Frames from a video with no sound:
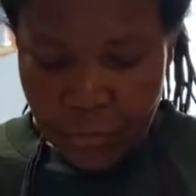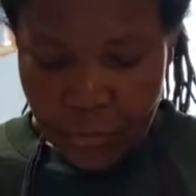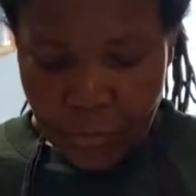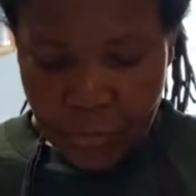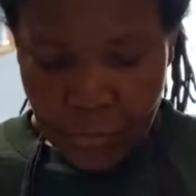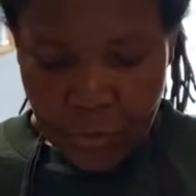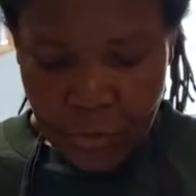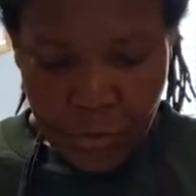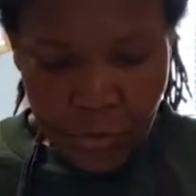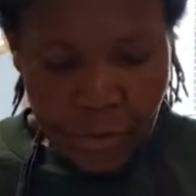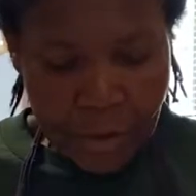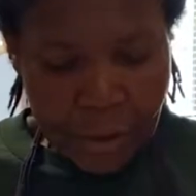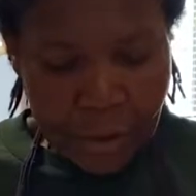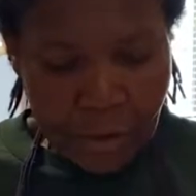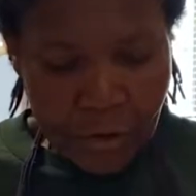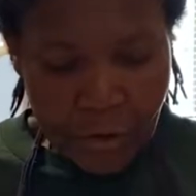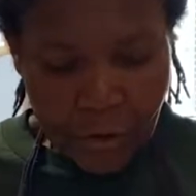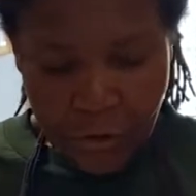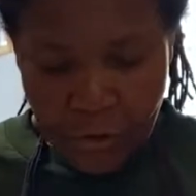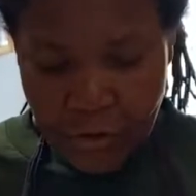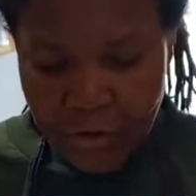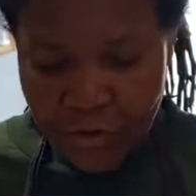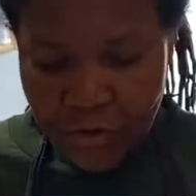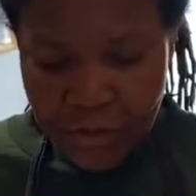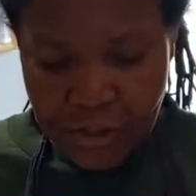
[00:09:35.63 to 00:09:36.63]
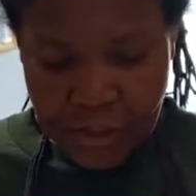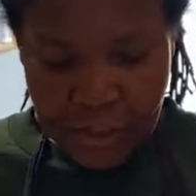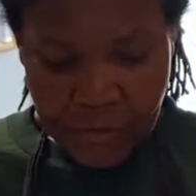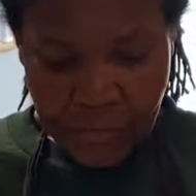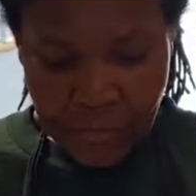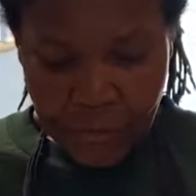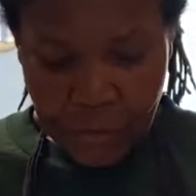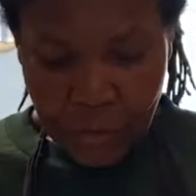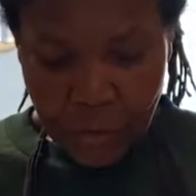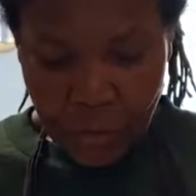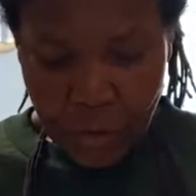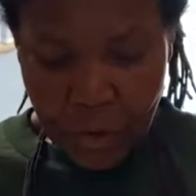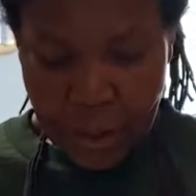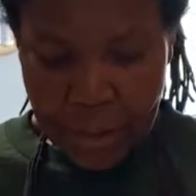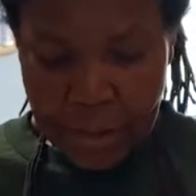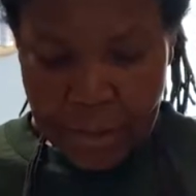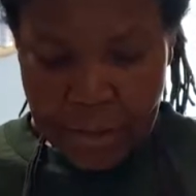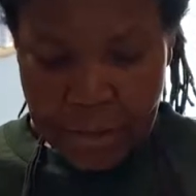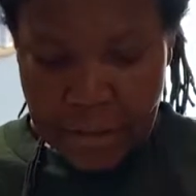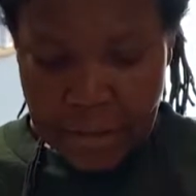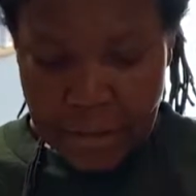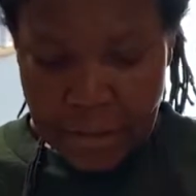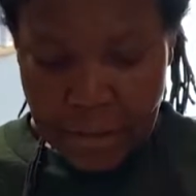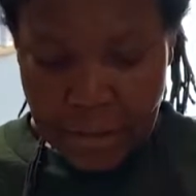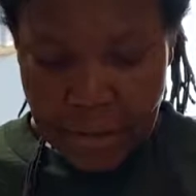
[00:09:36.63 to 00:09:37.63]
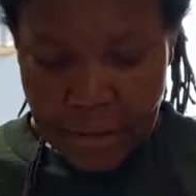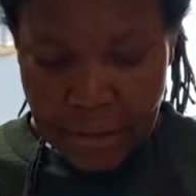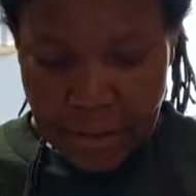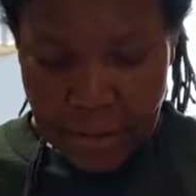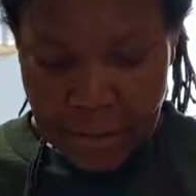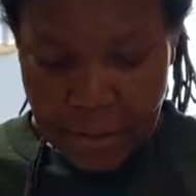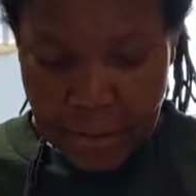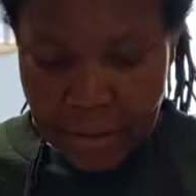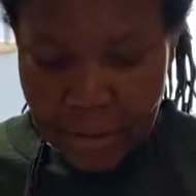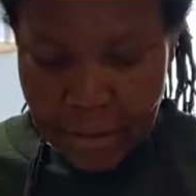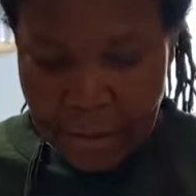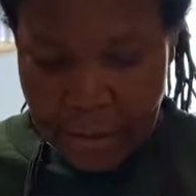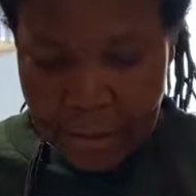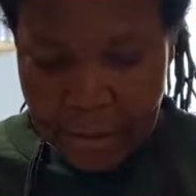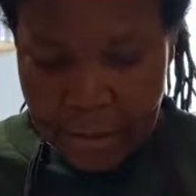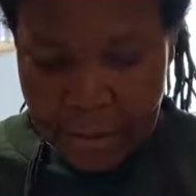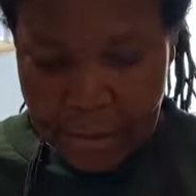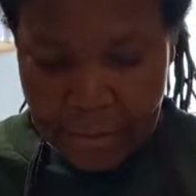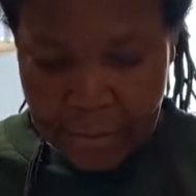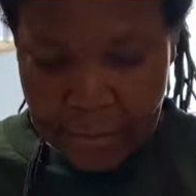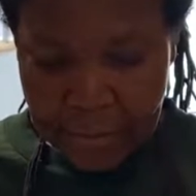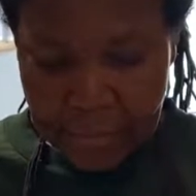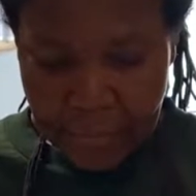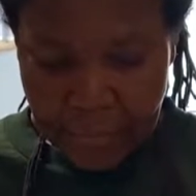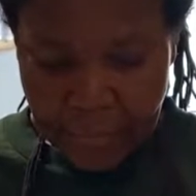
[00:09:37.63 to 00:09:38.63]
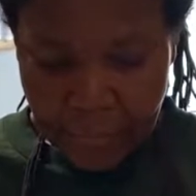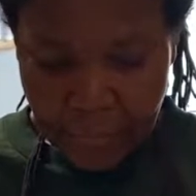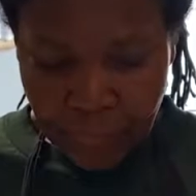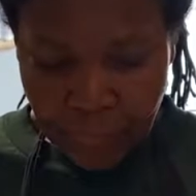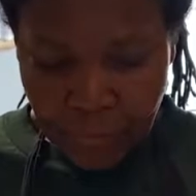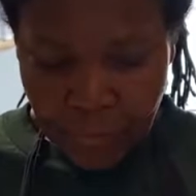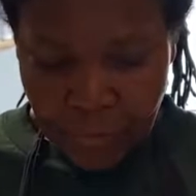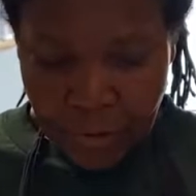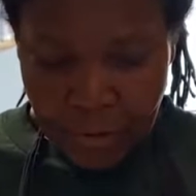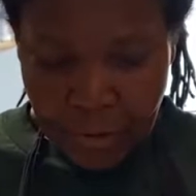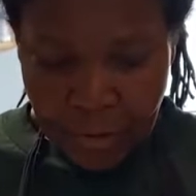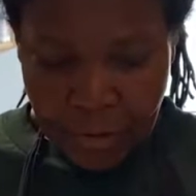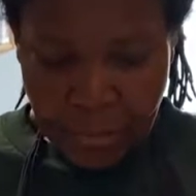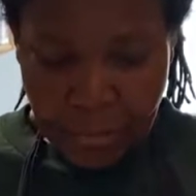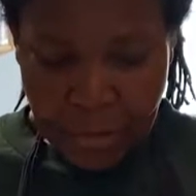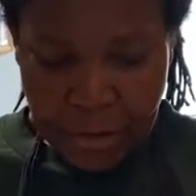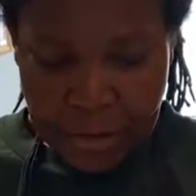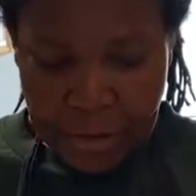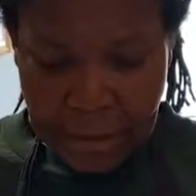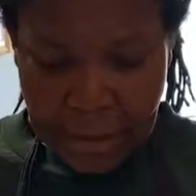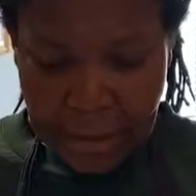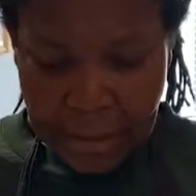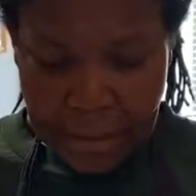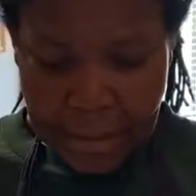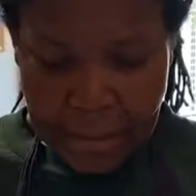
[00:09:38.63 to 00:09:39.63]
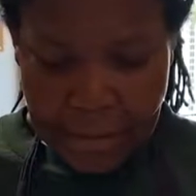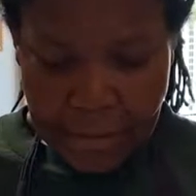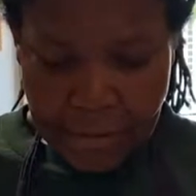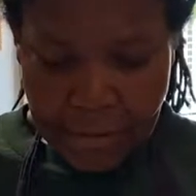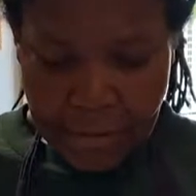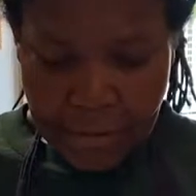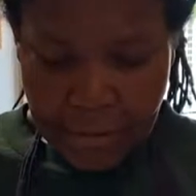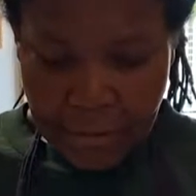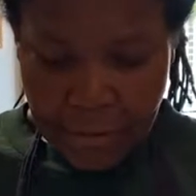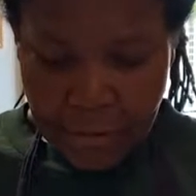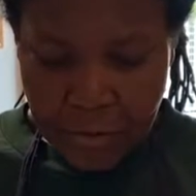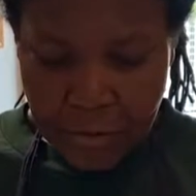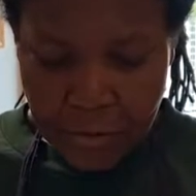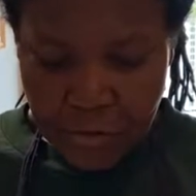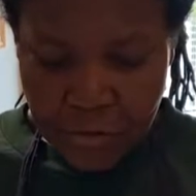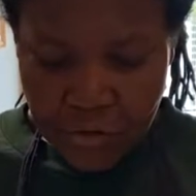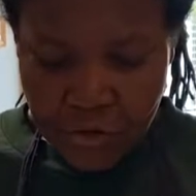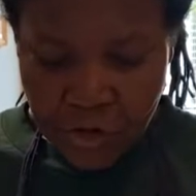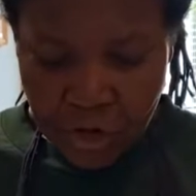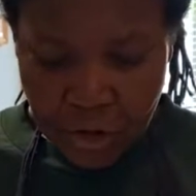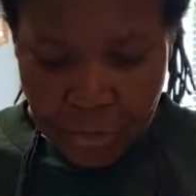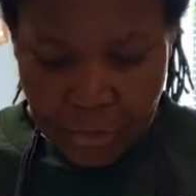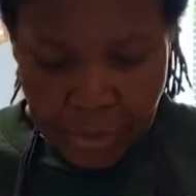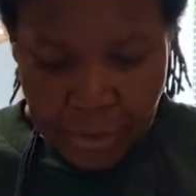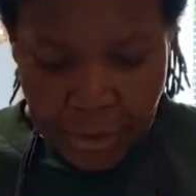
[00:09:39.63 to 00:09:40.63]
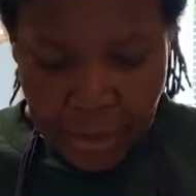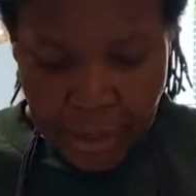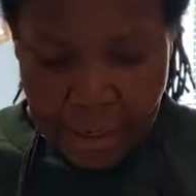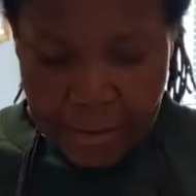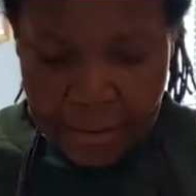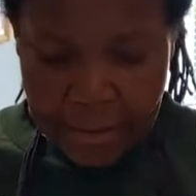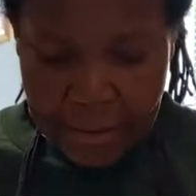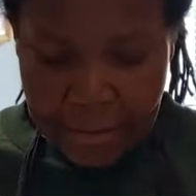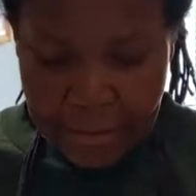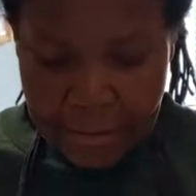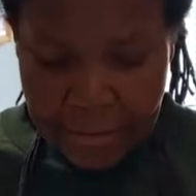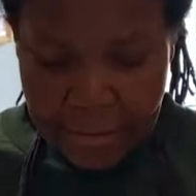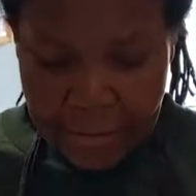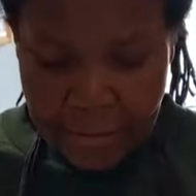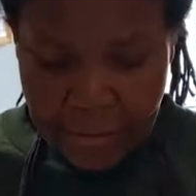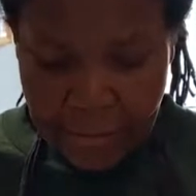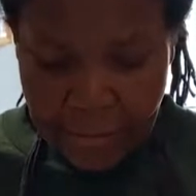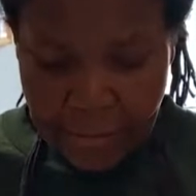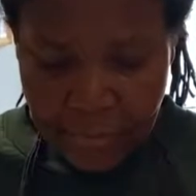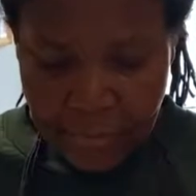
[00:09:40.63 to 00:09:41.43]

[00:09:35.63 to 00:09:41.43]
You can crush it if you want, but I like chopped garlic, so.